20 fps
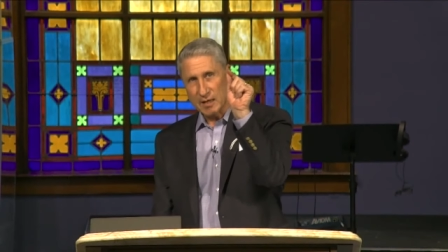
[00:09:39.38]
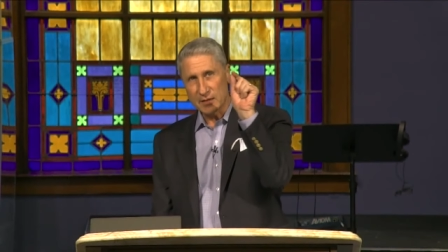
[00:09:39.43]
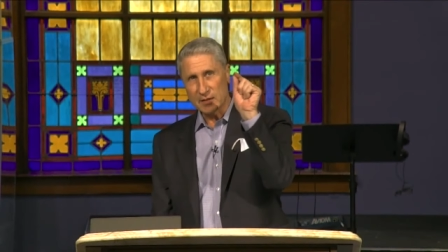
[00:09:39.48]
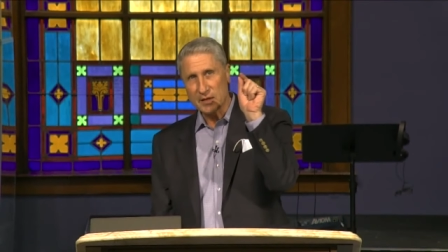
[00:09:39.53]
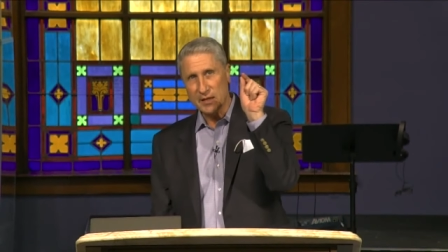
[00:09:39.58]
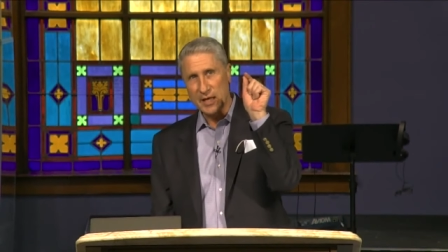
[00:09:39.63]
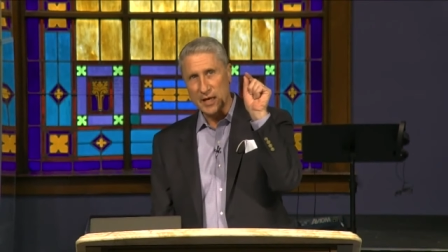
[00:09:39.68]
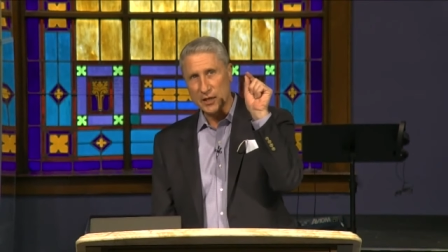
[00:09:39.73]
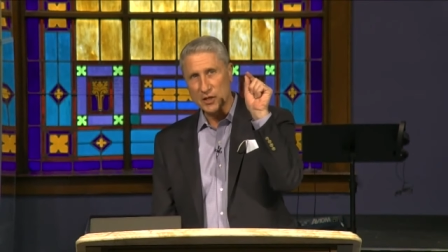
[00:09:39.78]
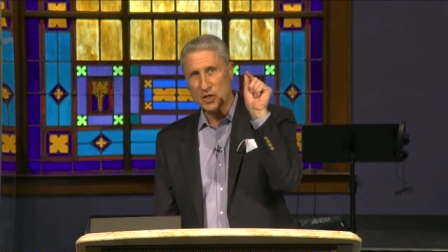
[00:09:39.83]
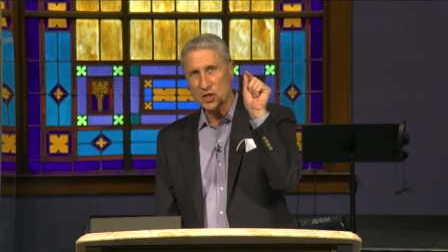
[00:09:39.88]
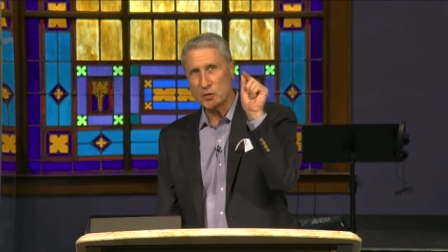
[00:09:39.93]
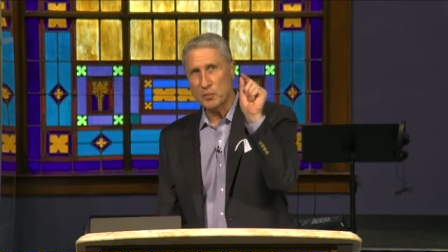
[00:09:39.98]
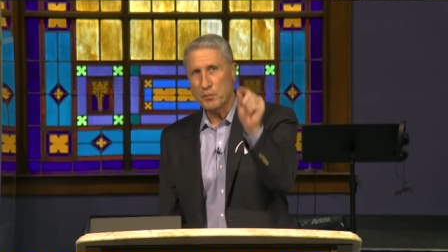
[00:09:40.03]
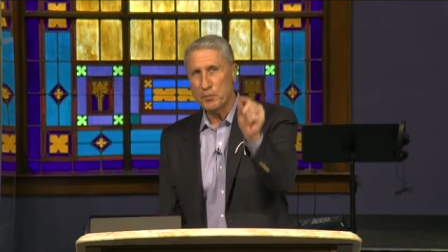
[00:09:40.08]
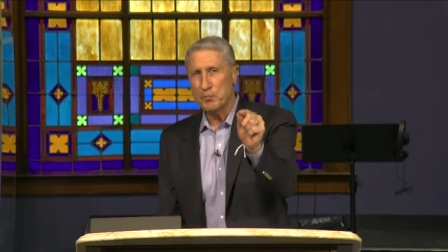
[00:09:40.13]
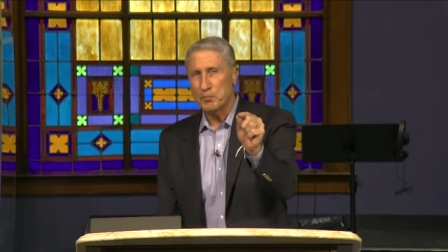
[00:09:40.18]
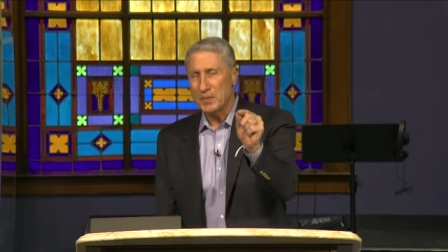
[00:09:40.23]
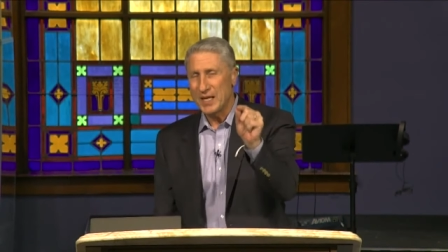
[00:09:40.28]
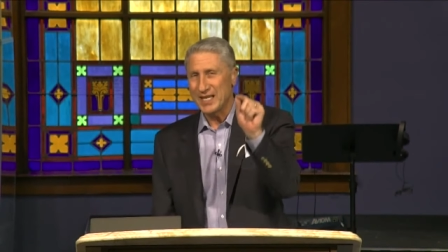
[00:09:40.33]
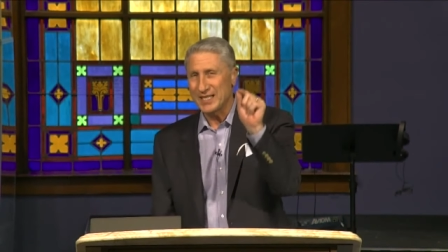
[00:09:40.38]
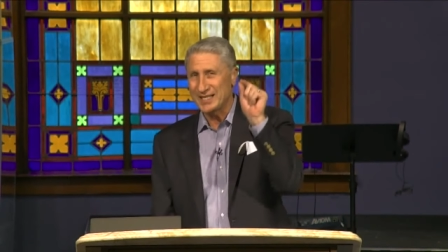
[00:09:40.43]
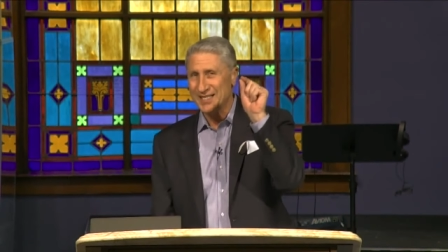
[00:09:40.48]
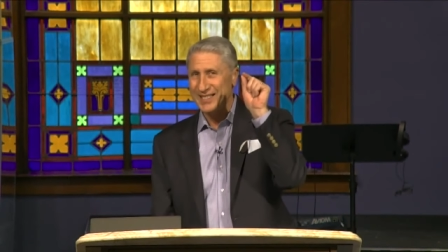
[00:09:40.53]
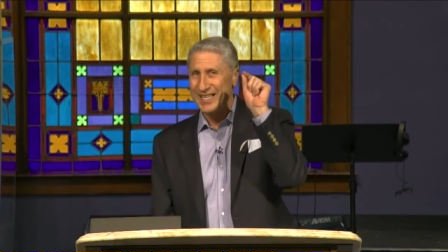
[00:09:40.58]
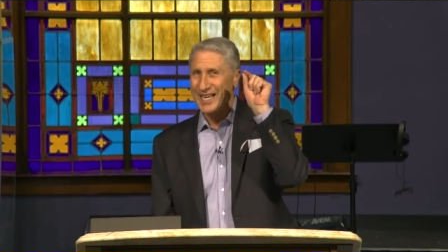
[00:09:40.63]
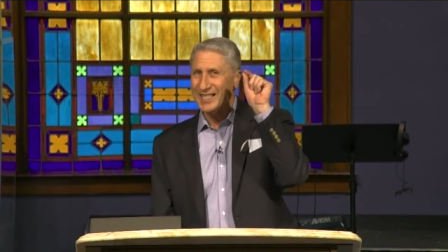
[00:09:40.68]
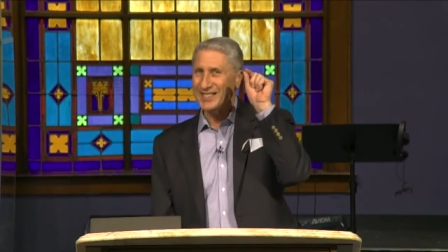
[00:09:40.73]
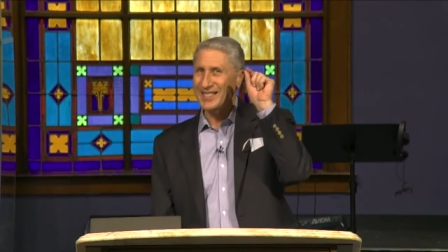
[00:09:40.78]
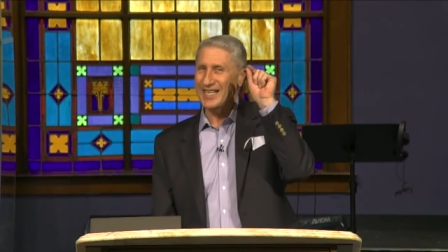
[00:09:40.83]
is the, it
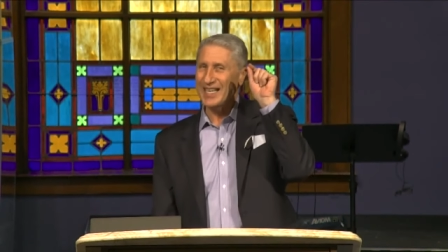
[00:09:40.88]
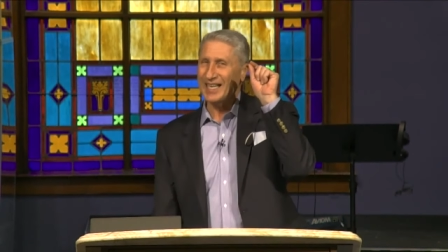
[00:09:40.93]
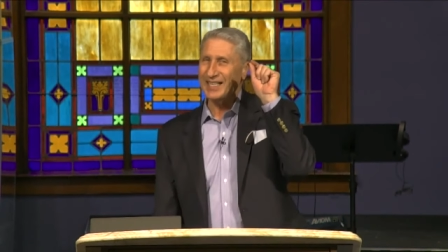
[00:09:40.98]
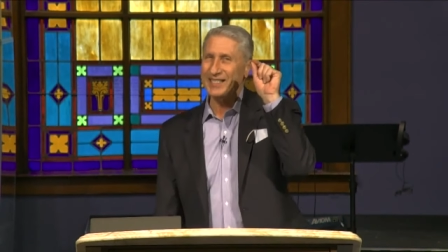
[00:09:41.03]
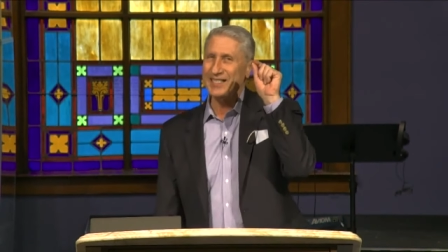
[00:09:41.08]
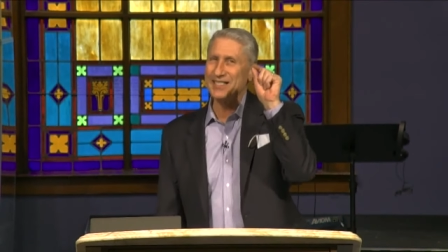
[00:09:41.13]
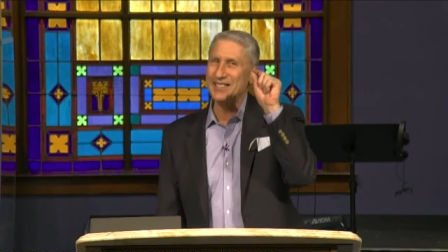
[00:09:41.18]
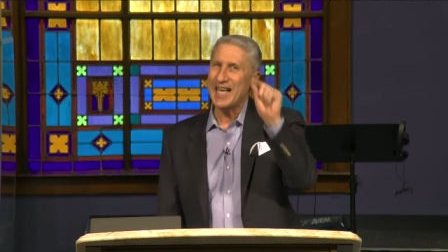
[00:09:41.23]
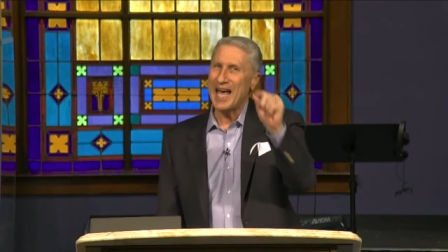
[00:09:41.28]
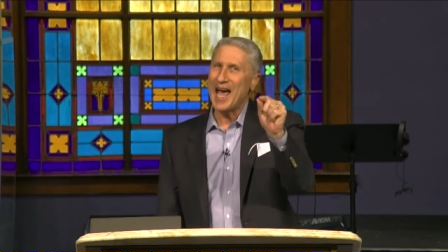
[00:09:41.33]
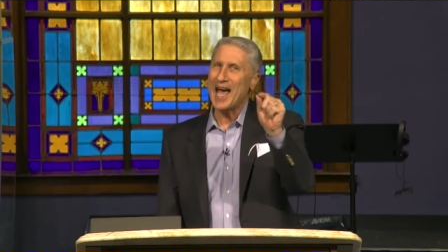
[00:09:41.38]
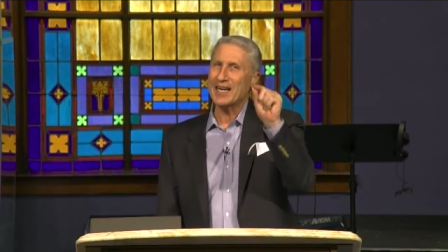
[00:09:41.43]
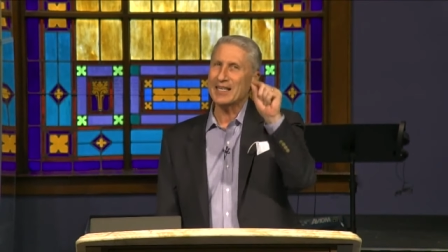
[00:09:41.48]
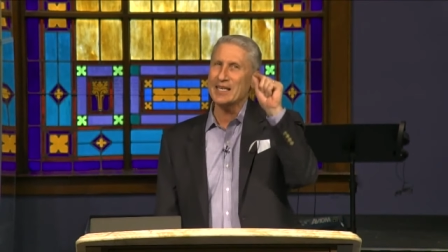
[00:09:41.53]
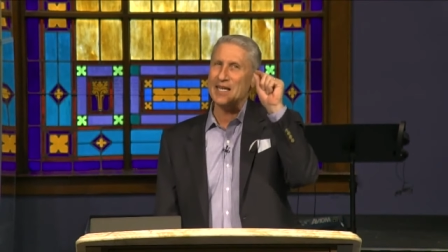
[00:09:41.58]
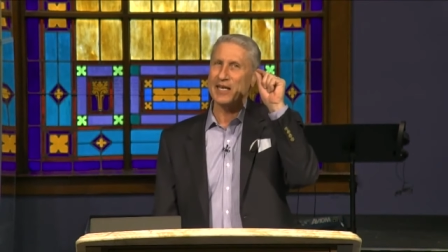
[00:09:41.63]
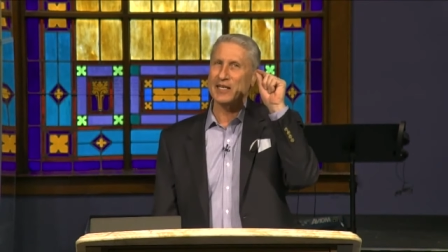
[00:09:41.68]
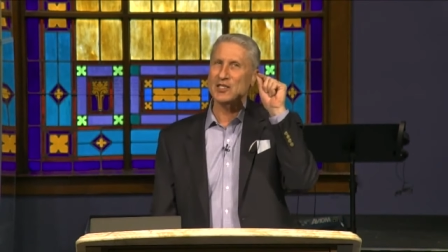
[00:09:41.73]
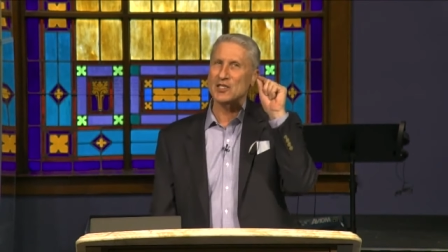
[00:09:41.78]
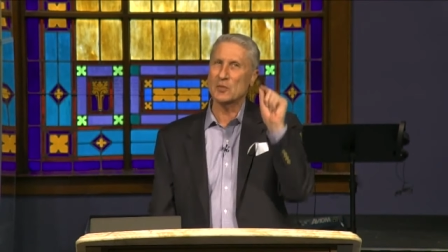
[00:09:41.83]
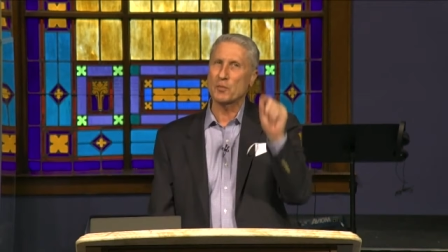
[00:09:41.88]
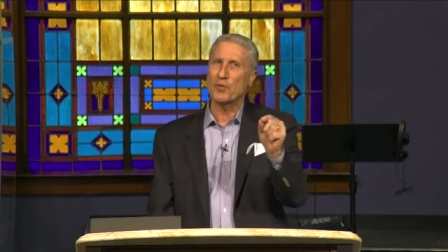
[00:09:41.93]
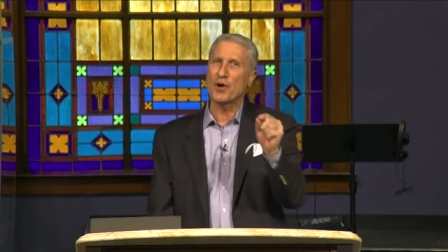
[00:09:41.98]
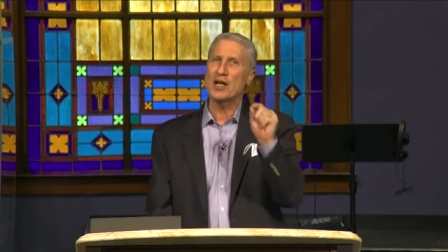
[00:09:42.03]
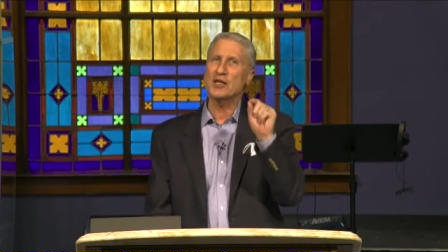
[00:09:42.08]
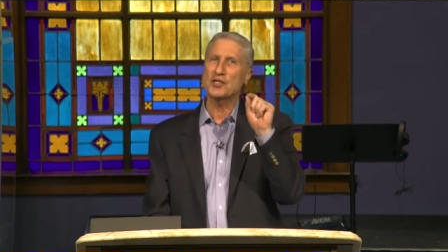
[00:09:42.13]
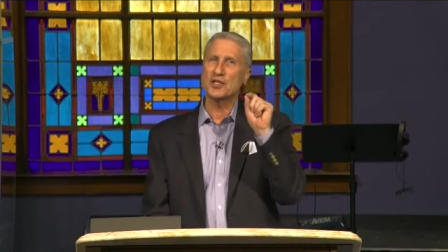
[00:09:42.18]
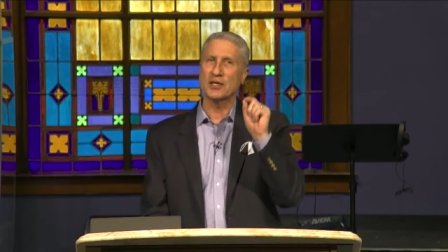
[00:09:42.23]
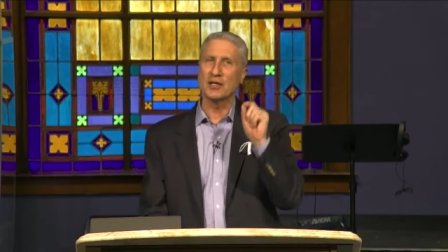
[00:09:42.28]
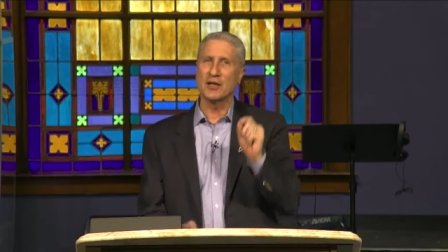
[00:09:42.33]
says the exact
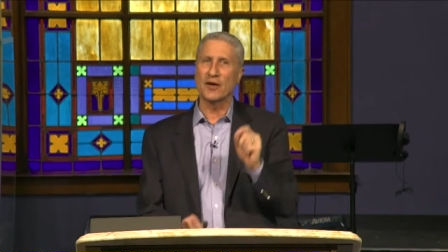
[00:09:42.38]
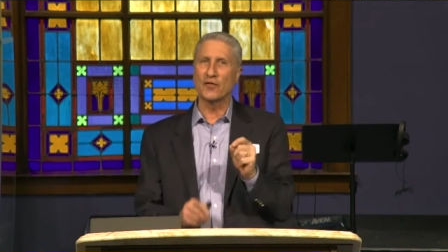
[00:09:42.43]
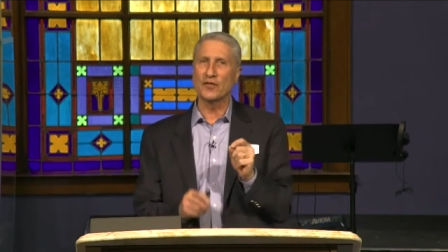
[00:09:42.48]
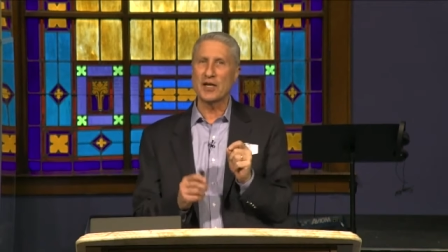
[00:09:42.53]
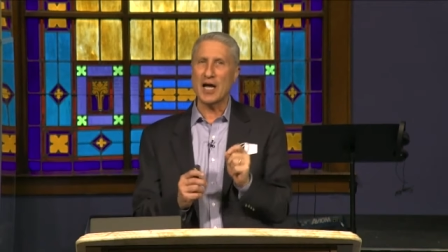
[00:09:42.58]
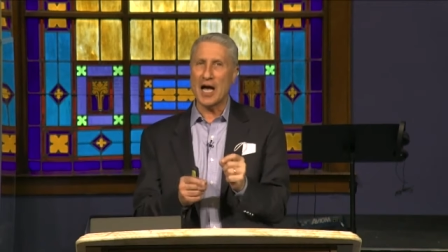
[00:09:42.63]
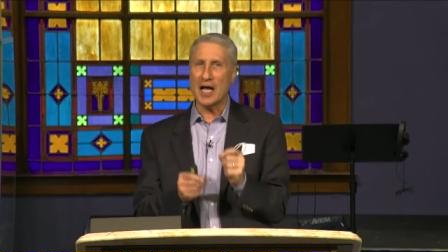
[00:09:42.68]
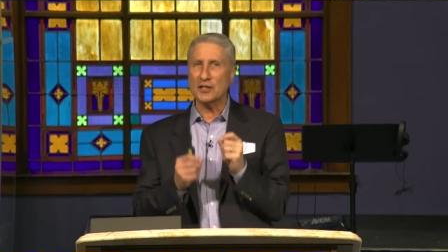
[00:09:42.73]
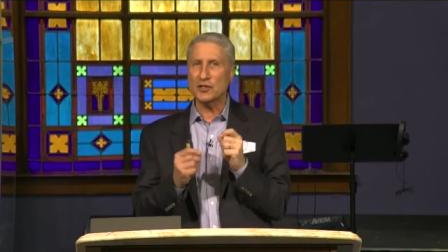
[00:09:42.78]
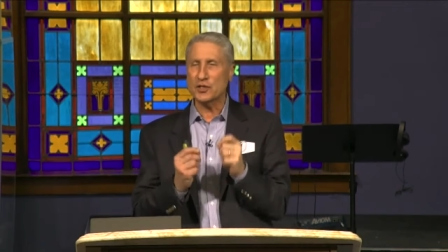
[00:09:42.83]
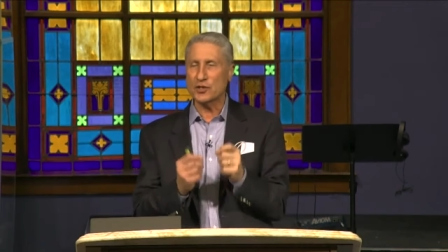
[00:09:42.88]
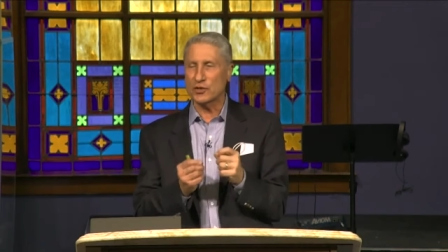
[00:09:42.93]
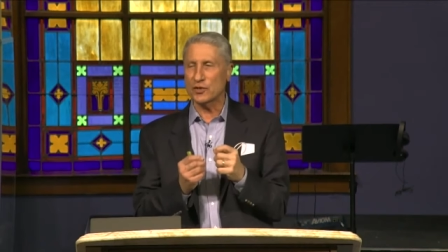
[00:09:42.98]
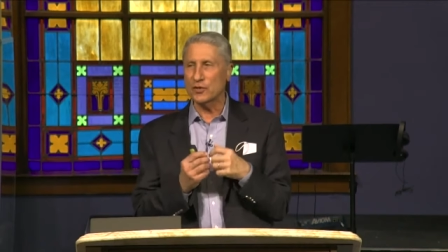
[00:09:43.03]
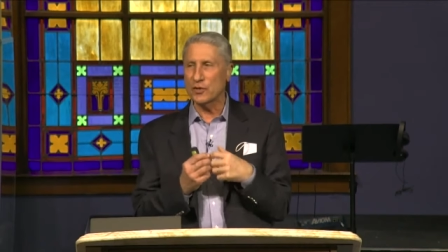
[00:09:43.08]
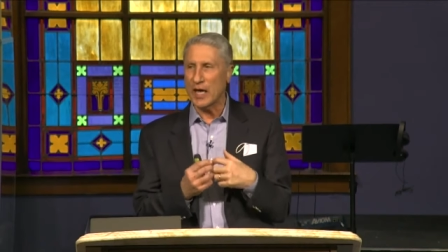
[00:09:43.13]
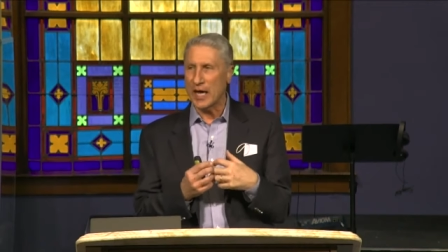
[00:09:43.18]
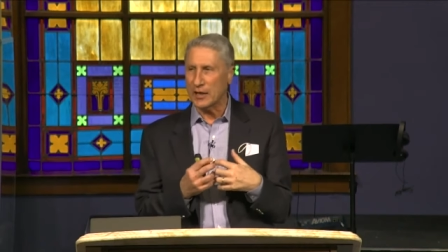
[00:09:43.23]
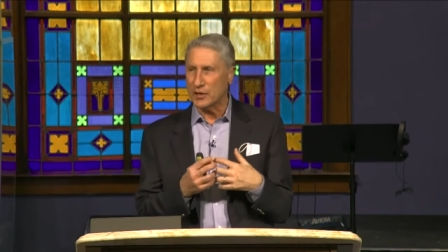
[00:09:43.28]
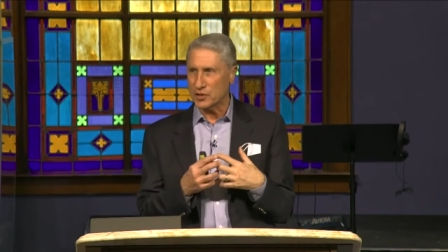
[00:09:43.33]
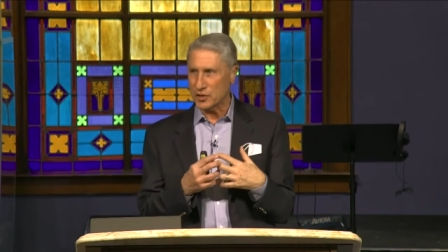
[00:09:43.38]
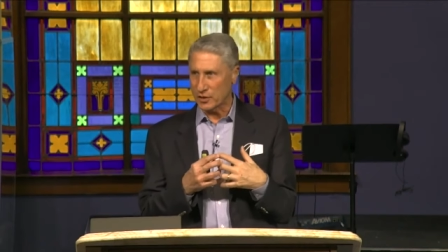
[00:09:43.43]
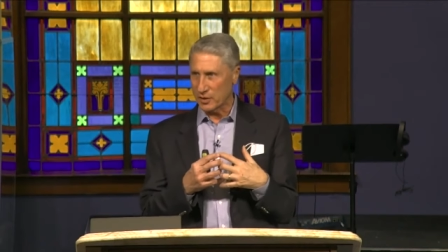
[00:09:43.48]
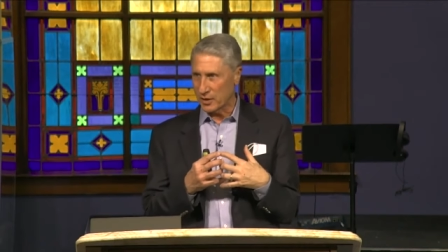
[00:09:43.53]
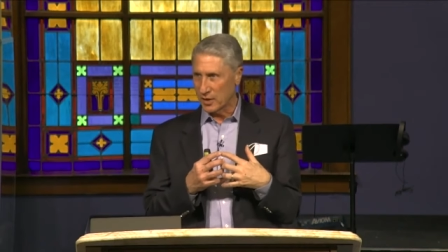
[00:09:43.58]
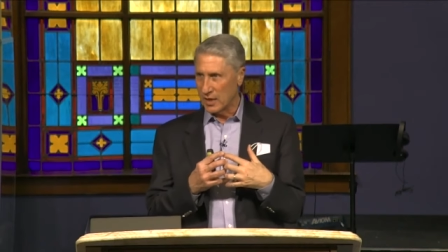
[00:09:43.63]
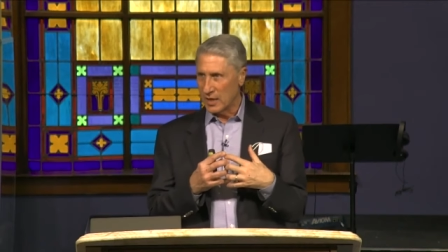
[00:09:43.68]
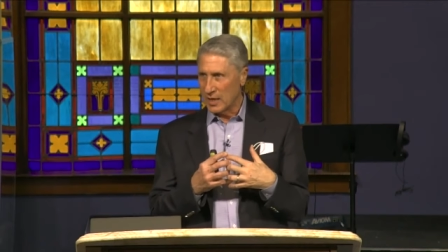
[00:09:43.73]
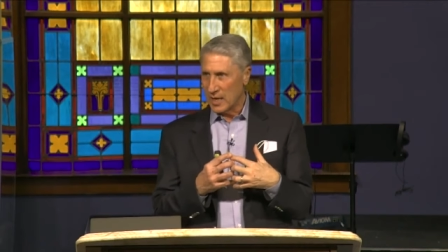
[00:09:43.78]
expression of God's true nature,